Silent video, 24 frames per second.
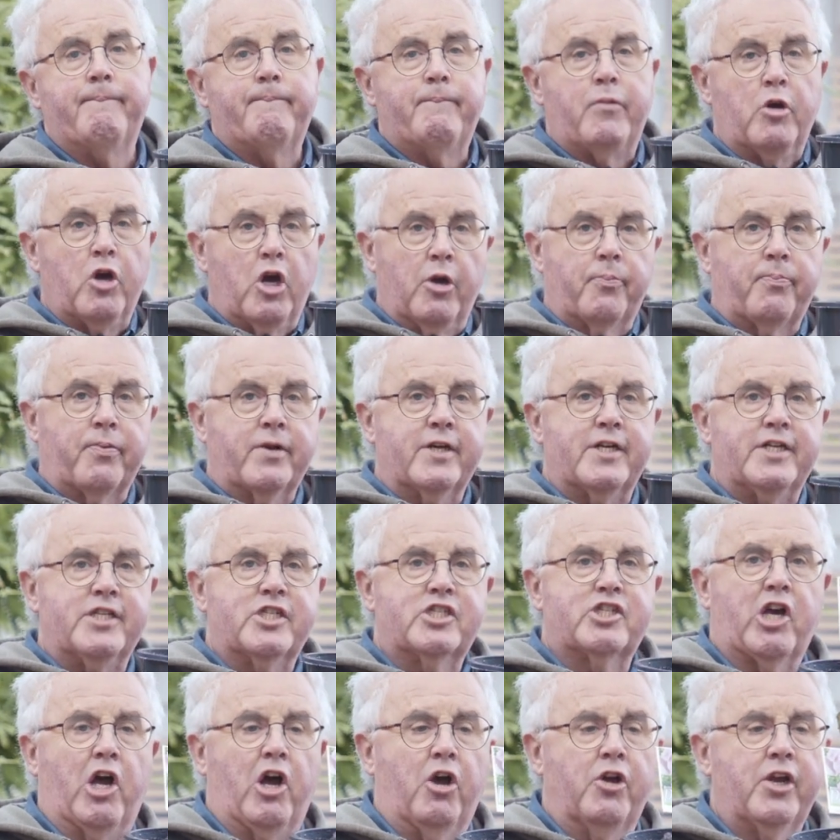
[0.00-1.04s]
purpley
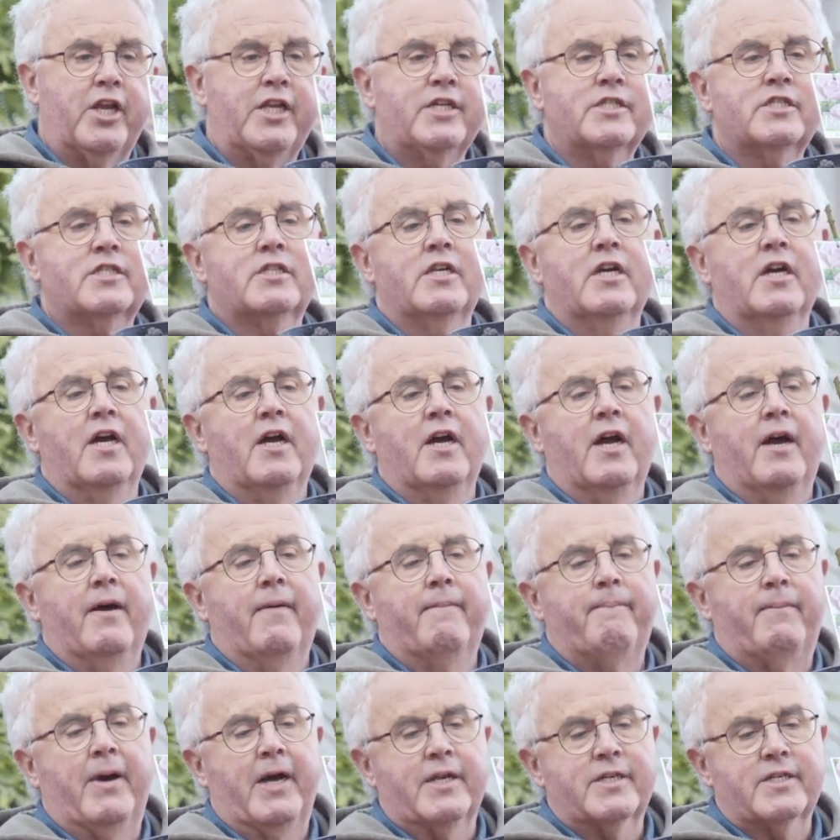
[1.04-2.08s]
tonings,
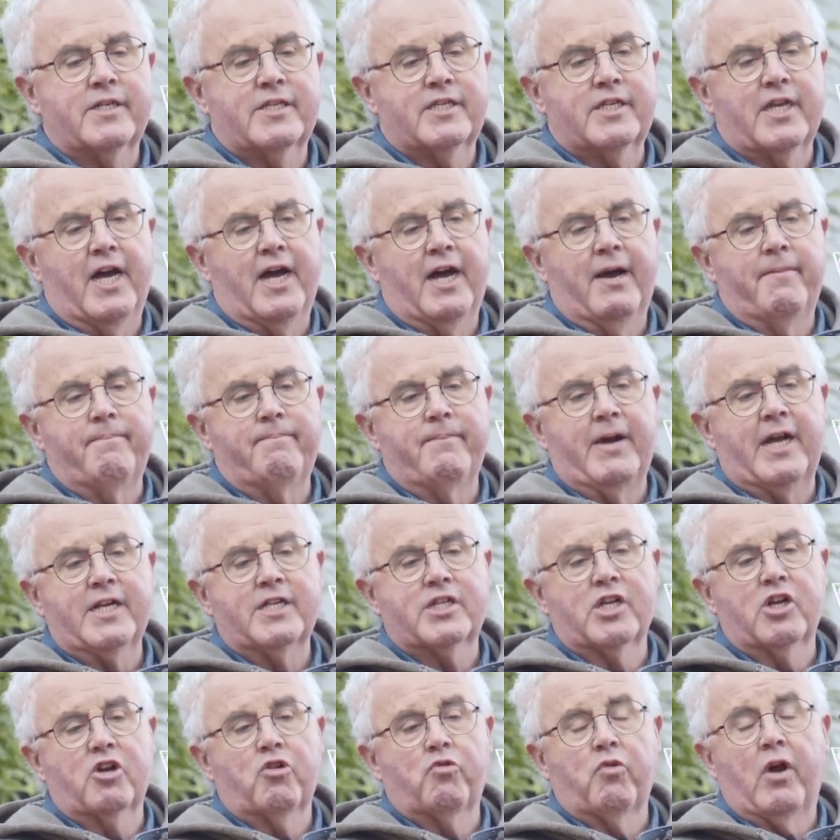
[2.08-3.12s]
but makes
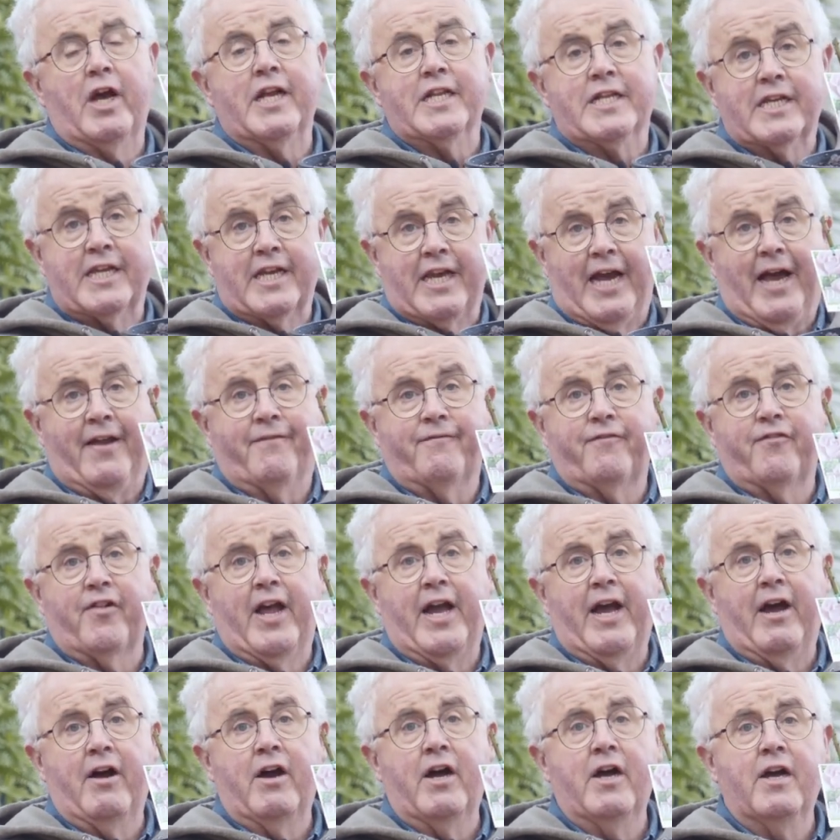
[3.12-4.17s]
a great cut
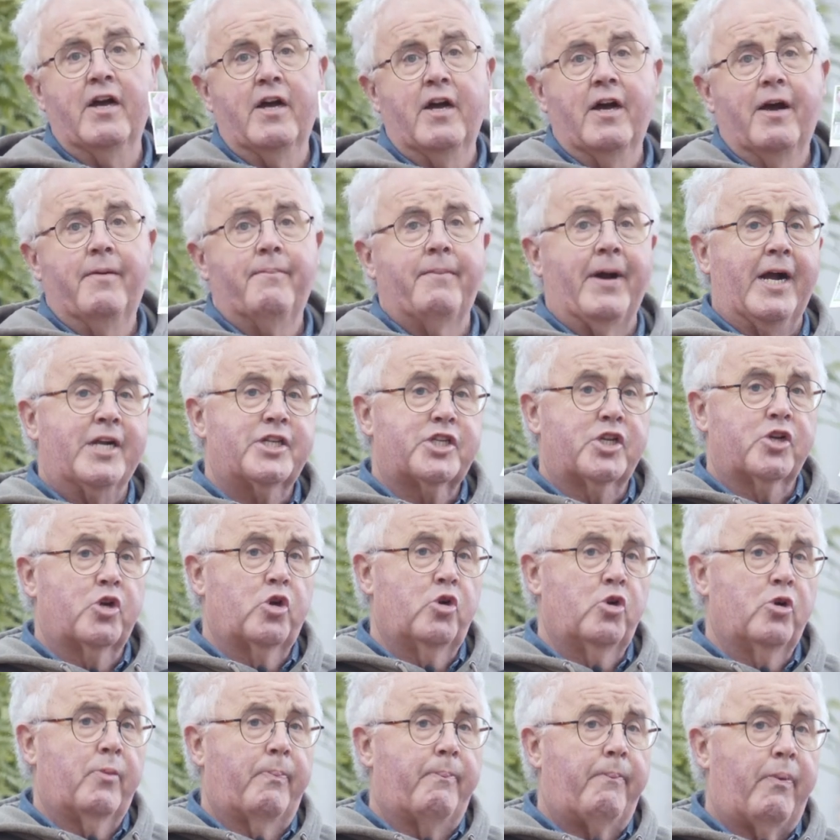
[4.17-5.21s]
flower, makes a
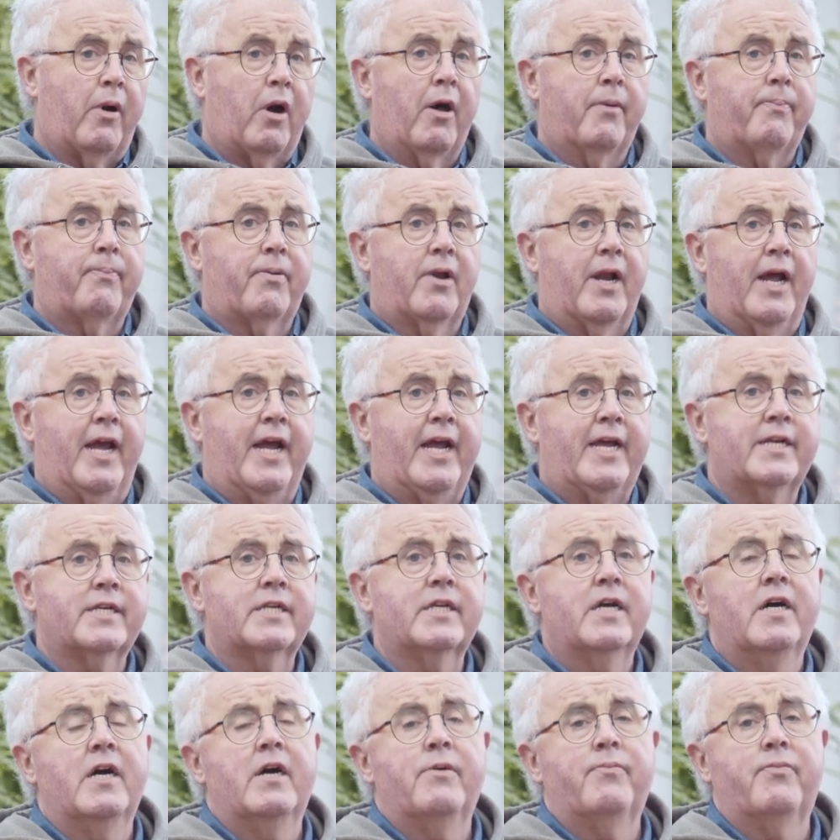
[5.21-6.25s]
good pot plant,
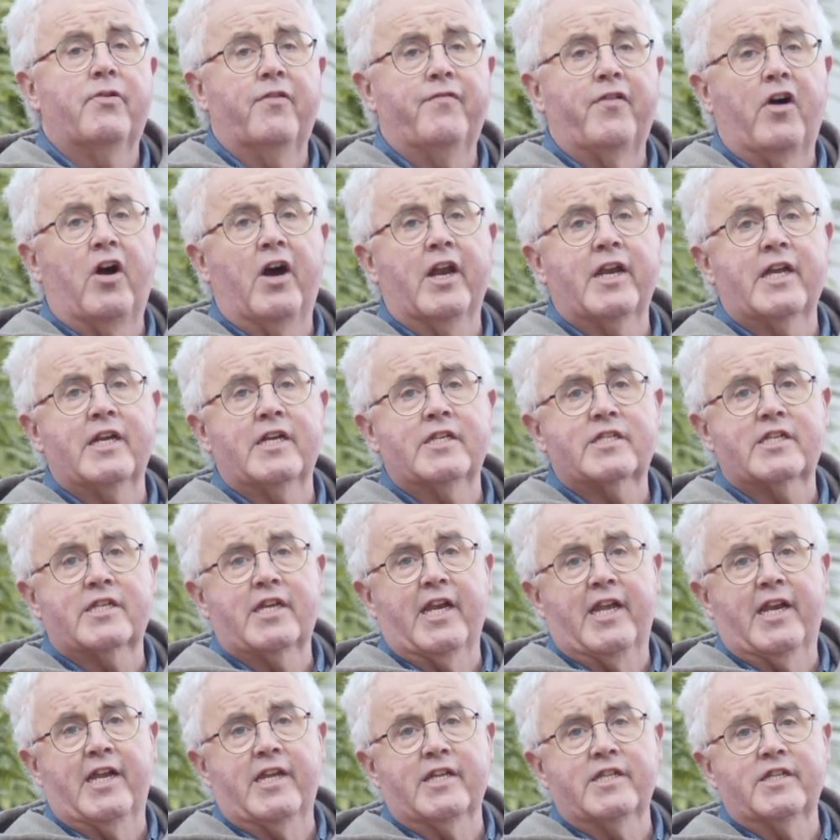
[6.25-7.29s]
providing it's
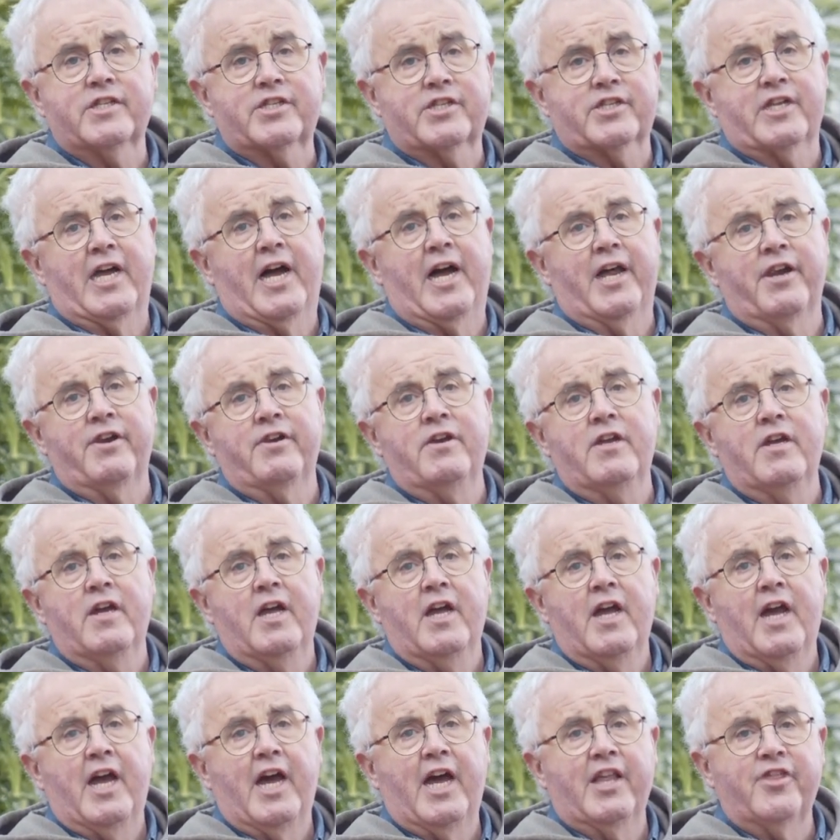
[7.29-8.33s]
getting the sun
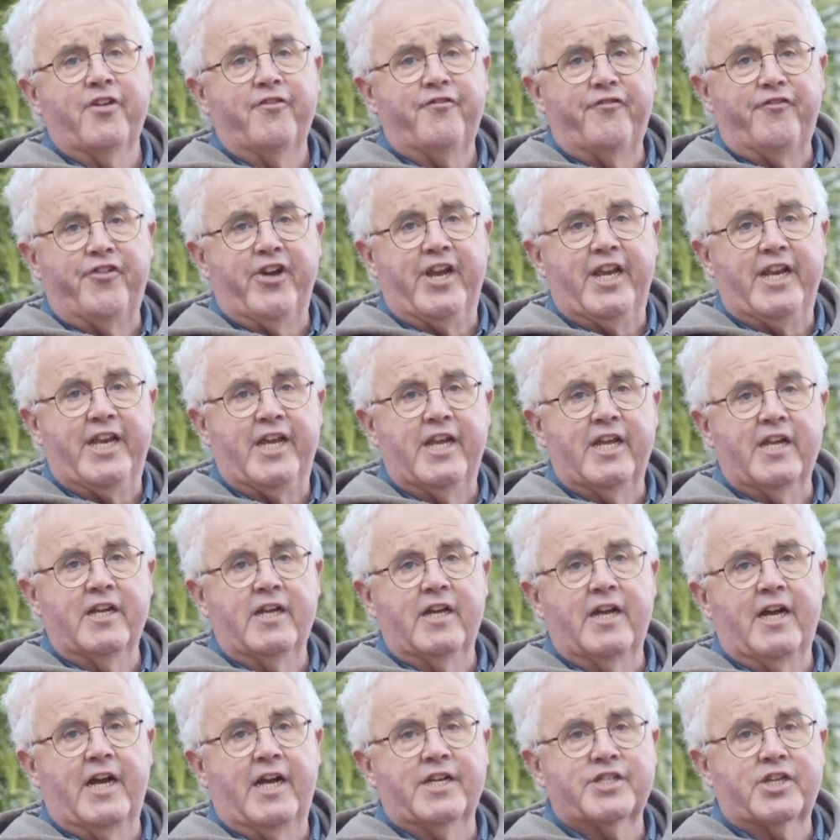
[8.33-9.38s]
and the feeding
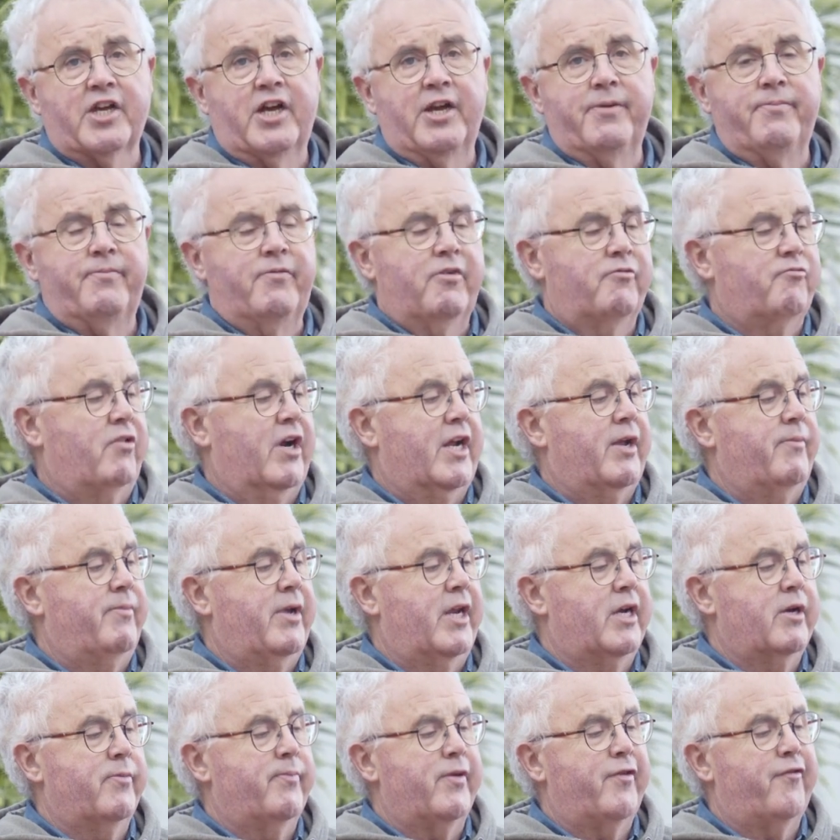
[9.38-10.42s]
as I
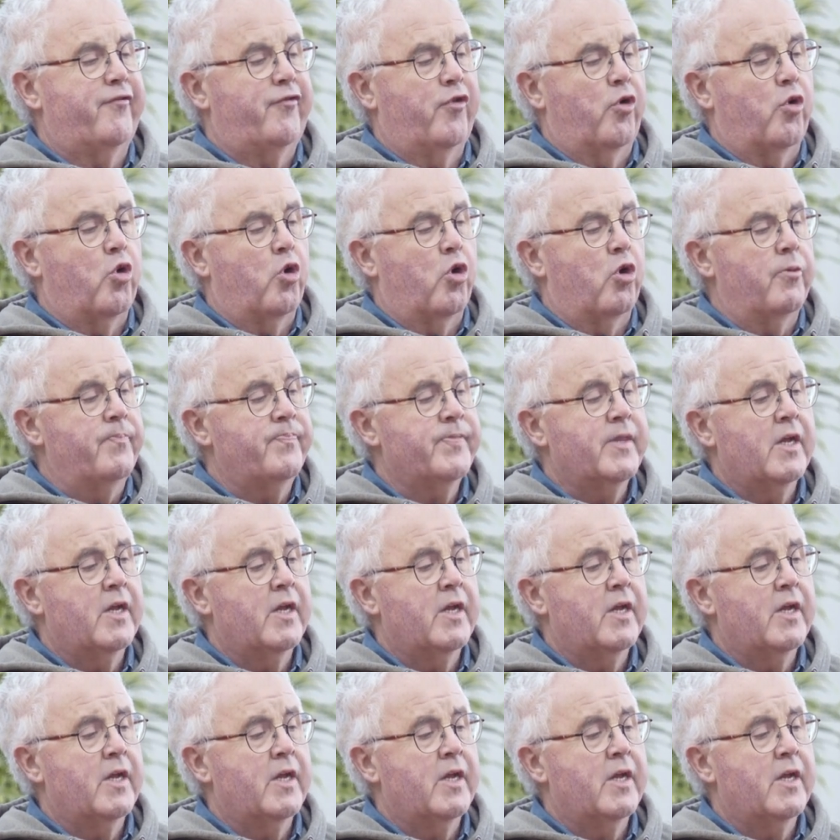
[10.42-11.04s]
recommended before.